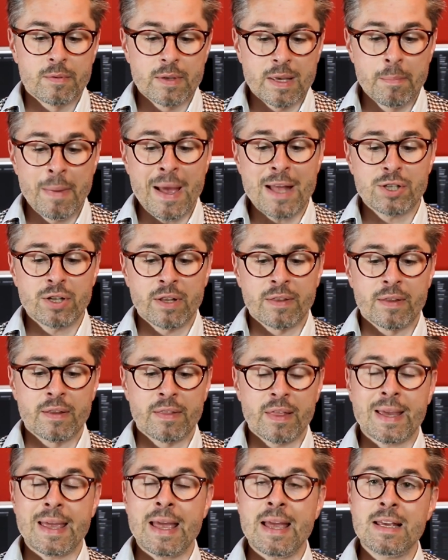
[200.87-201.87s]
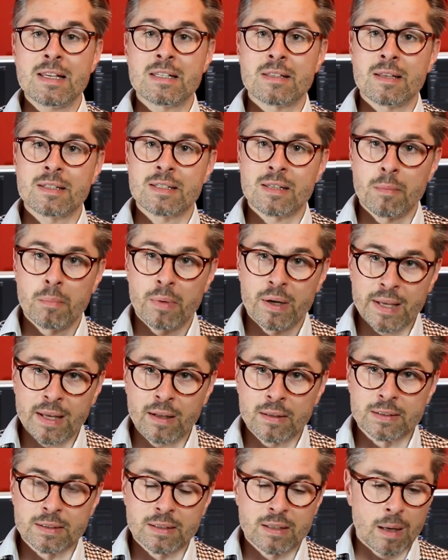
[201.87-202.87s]
Imagine the case that somebody
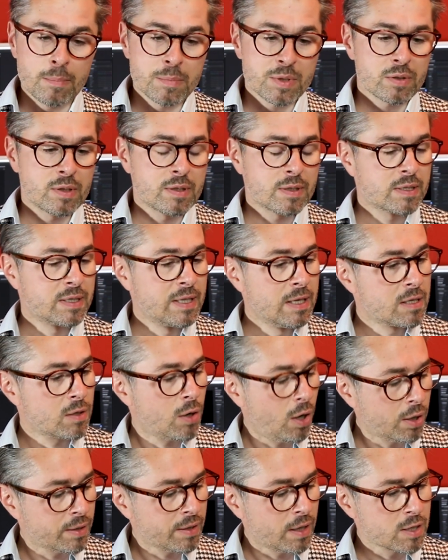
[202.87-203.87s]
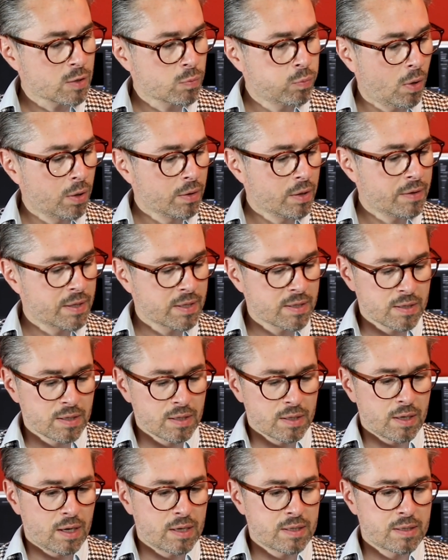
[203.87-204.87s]
else comes and sees, oh, nice wallet, this
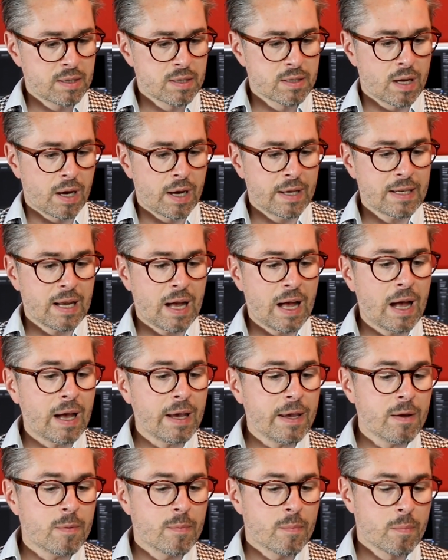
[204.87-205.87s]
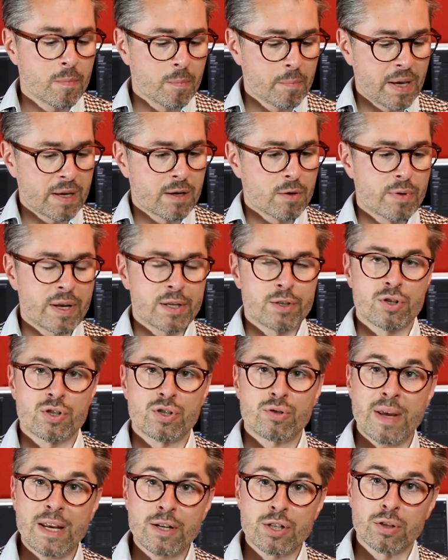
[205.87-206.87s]
is a nice design. I make a
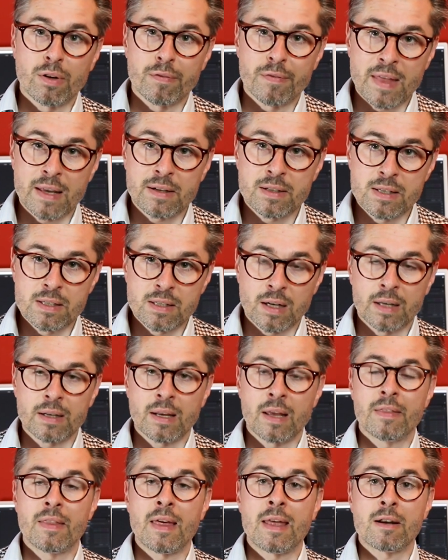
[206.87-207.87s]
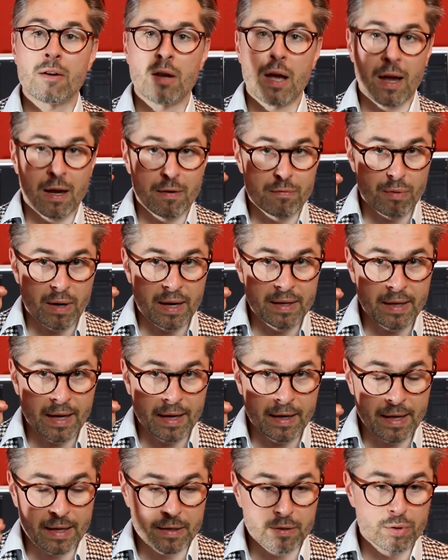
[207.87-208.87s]
registration of that design, and then I write
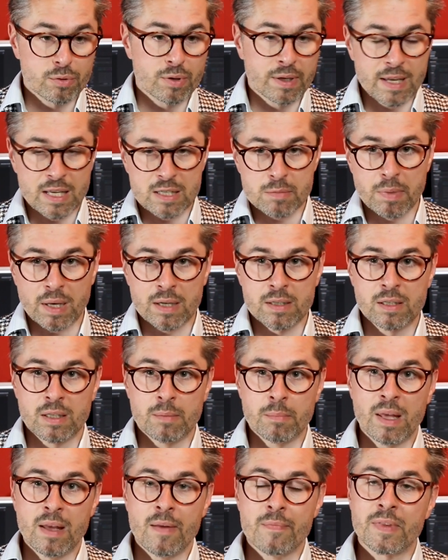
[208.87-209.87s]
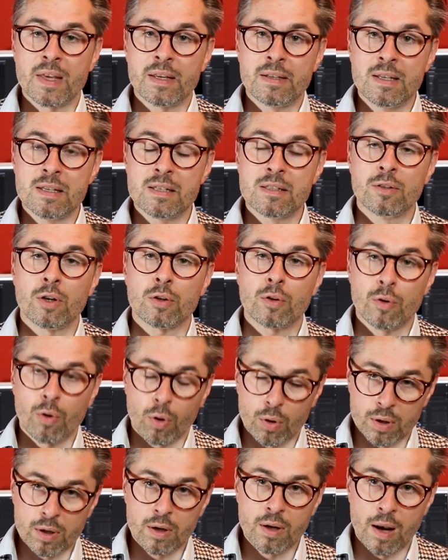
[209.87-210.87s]
a letter to Caseback Tim that he's not
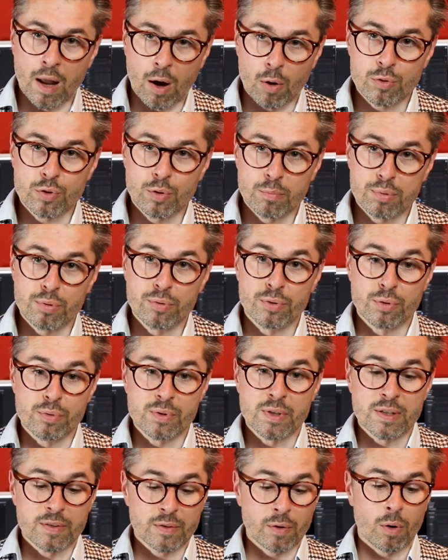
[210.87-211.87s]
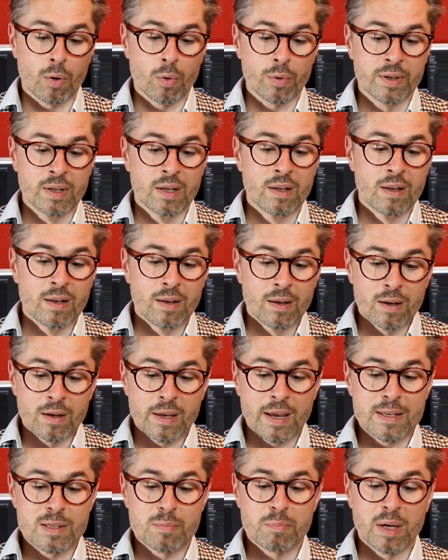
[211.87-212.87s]
longer allowed to produce his own
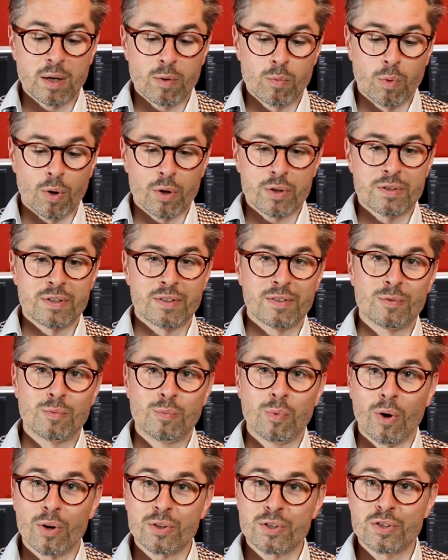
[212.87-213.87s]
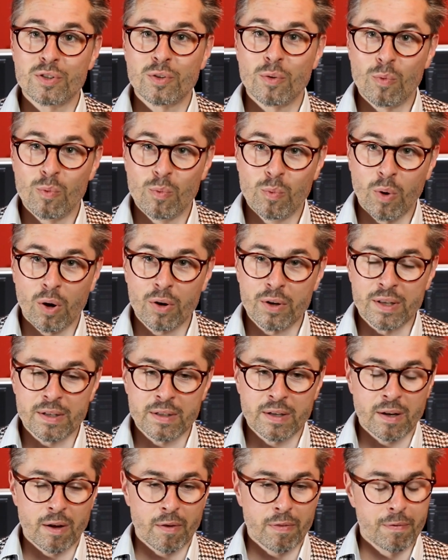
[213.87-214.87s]
Caseback Watches watch wallet.
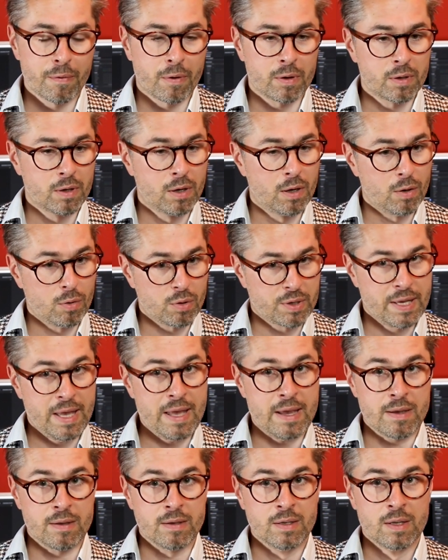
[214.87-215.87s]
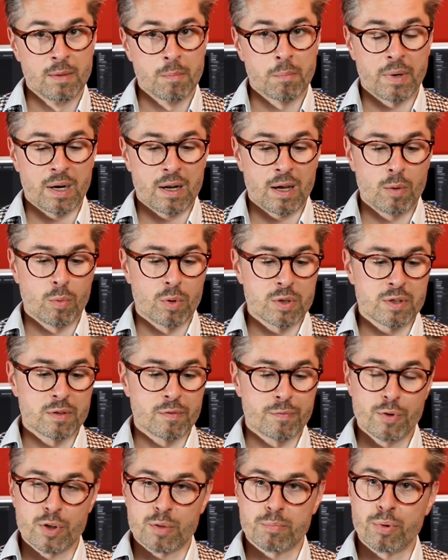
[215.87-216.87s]
And I thought, okay, but I was
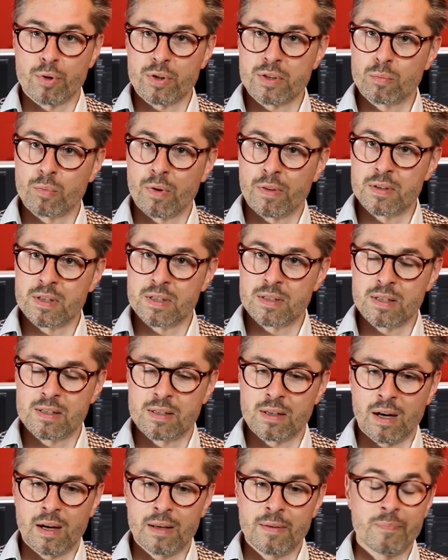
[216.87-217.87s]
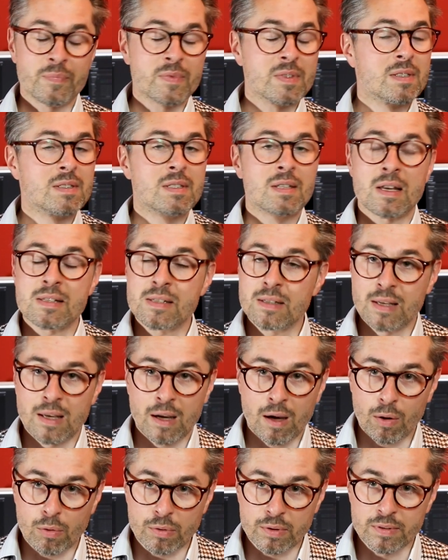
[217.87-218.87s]
the first person with this design. Doesn't
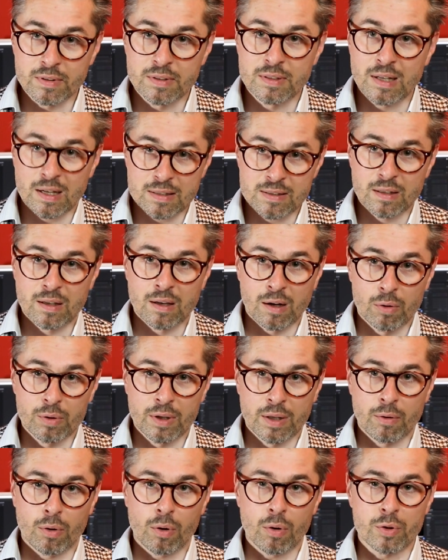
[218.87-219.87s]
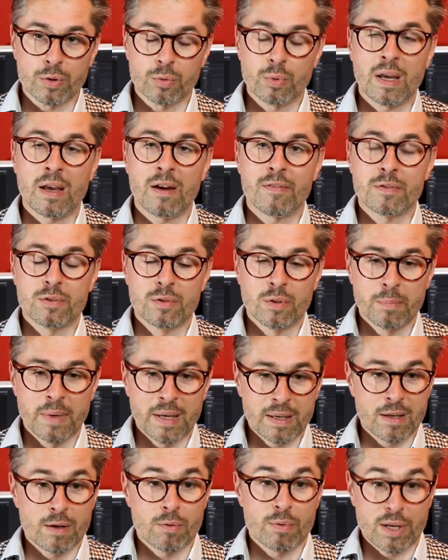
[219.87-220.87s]
count at all. You have to
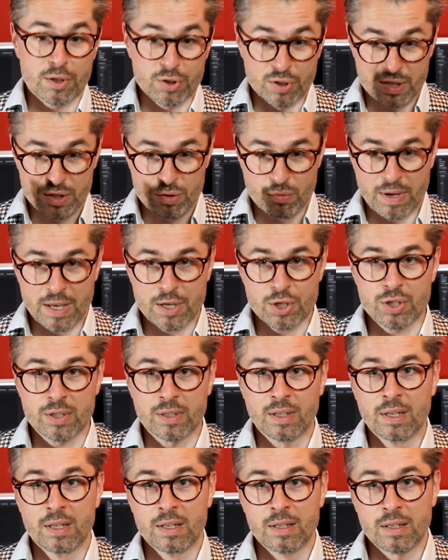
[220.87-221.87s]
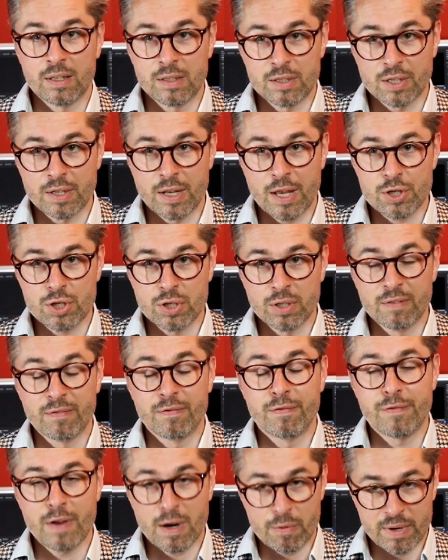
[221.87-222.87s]
make a registration internationally,
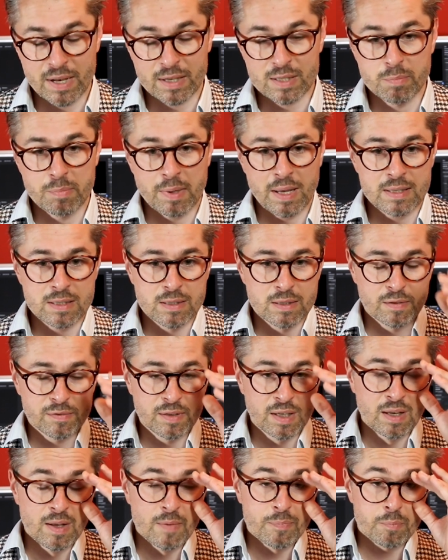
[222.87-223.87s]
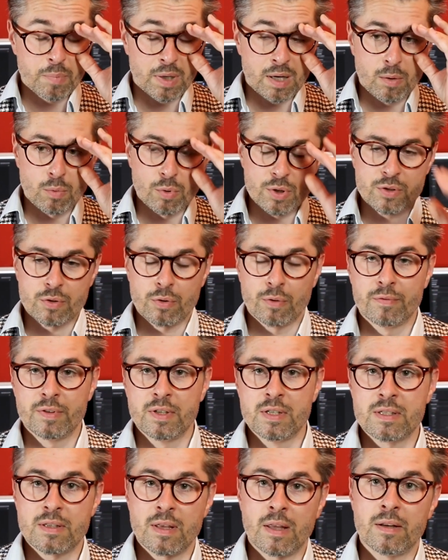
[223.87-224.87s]
very expensive, but I was
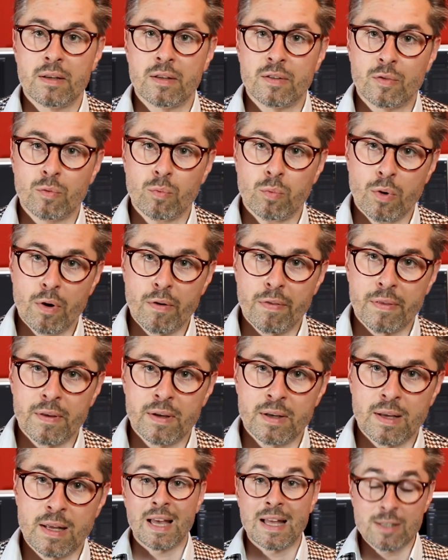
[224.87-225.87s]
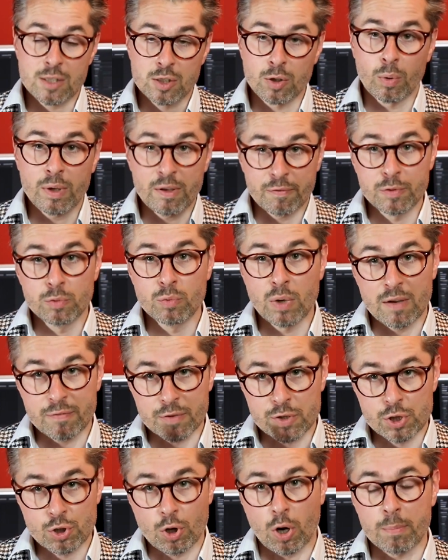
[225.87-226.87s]
convinced that it's worth it. And so if you have
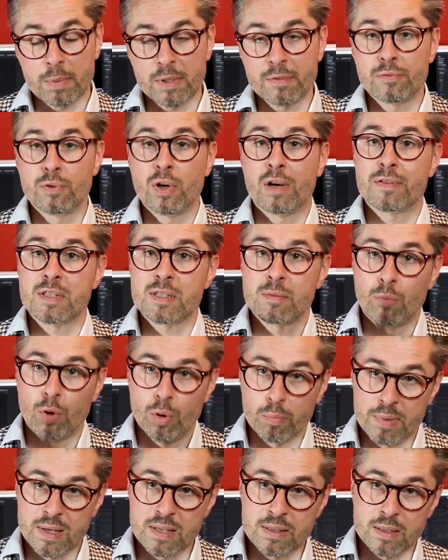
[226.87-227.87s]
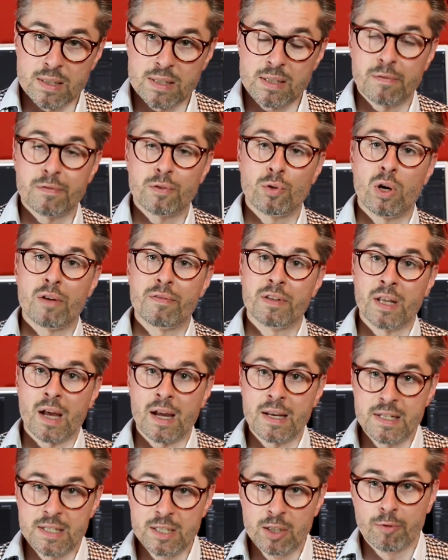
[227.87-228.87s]
a shop, if you have a small business, if you have an
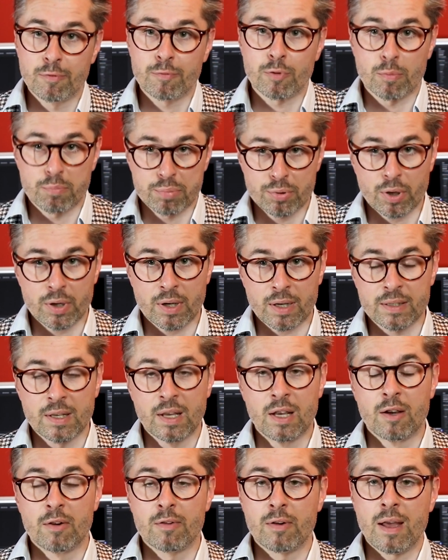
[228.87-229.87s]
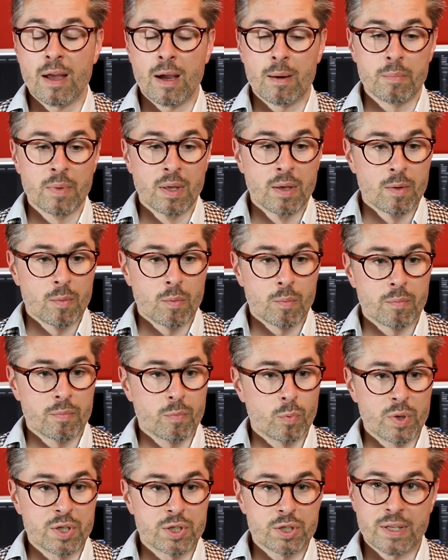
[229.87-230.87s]
idea for a product
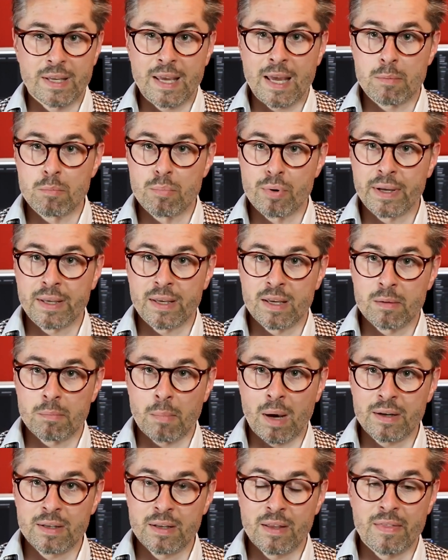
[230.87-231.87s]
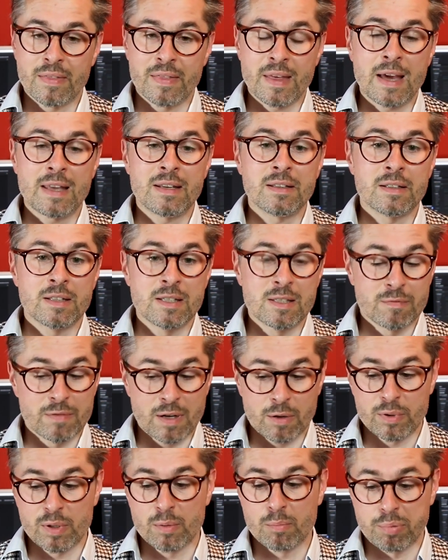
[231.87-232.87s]
which can bring in money, then it's
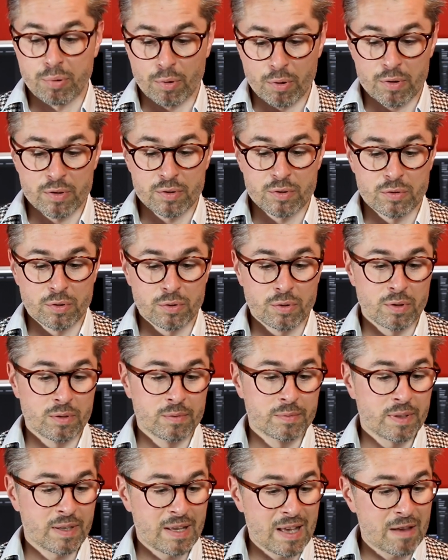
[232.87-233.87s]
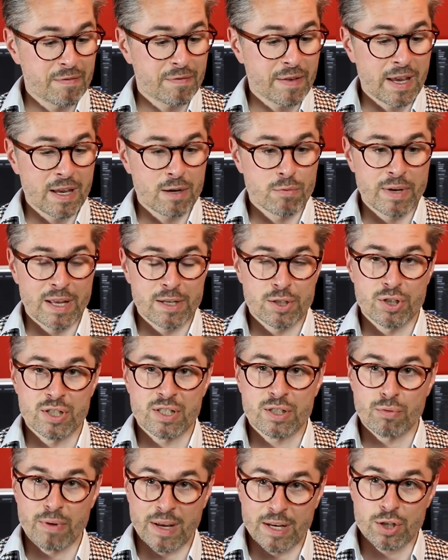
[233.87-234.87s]
very important to have a
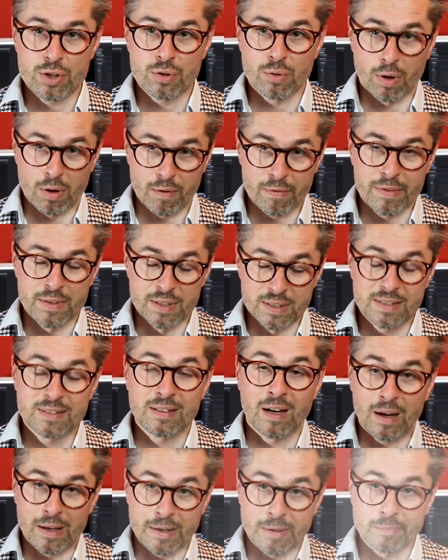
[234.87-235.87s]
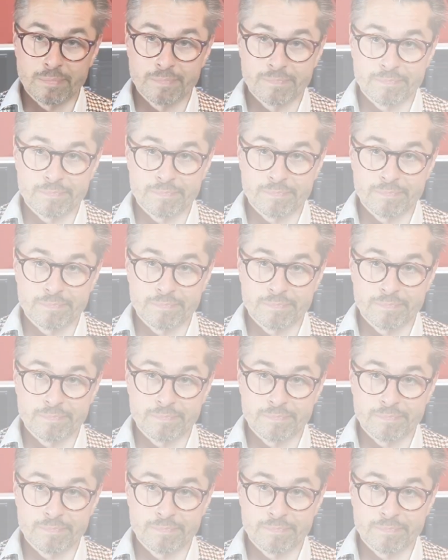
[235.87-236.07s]
registration of the design.